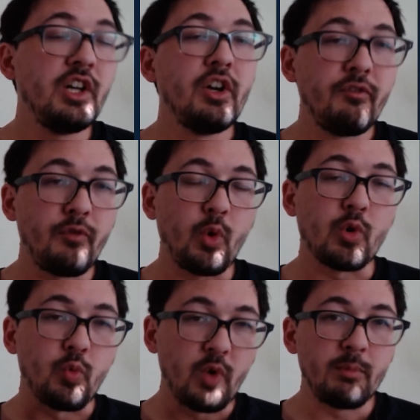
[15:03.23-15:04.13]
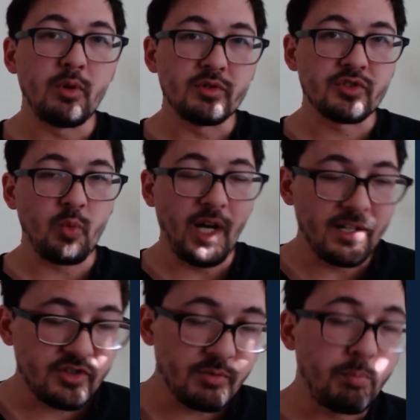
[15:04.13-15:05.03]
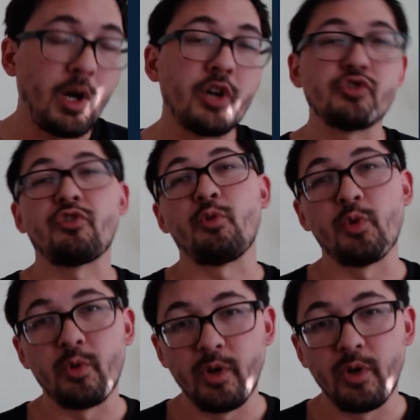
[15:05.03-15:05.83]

for Rebel squads to punch through